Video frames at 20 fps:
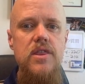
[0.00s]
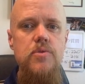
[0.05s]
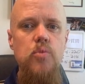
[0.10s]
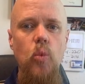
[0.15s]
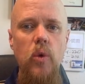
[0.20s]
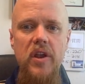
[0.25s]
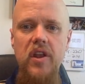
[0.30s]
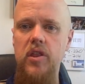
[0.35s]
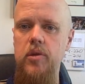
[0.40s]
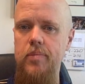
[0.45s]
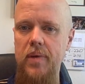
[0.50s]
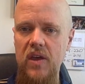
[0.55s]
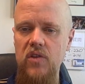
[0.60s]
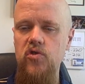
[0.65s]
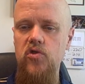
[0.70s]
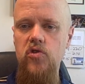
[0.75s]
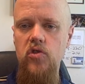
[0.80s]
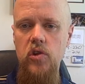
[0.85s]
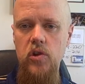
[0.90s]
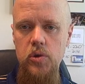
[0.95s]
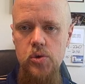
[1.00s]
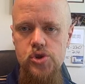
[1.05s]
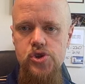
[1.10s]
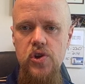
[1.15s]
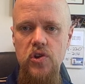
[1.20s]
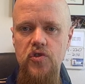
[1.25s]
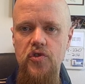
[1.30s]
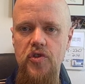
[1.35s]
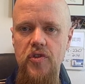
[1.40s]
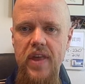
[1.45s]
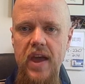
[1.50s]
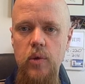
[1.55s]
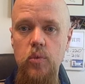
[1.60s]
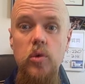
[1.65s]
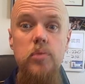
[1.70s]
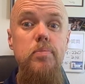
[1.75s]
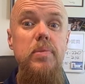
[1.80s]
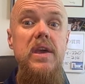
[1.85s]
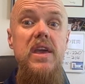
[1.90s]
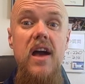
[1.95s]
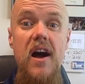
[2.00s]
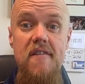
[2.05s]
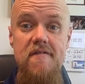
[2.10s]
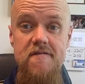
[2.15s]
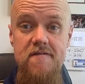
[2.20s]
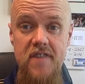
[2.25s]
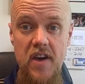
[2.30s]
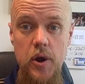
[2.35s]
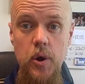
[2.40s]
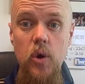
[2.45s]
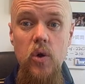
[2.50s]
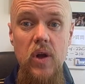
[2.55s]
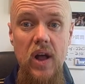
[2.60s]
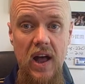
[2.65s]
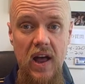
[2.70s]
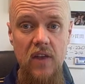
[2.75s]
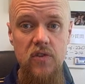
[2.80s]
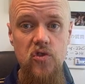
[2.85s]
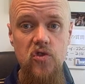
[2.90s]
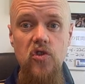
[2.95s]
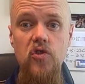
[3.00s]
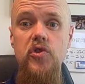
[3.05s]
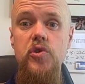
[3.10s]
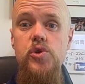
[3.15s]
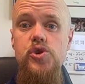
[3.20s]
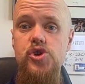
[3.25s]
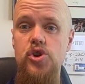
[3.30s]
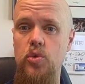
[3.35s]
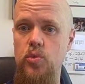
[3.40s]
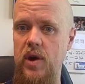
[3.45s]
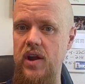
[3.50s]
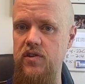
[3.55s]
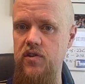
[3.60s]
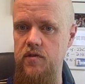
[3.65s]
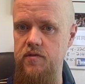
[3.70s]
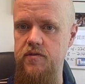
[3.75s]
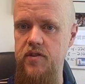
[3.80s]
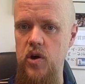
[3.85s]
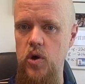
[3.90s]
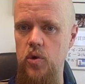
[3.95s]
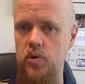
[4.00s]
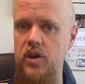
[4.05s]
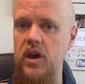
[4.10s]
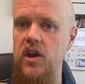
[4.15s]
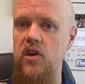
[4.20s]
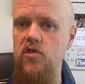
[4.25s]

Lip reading: one of the best solutions for that would be a federal constitutional right to vote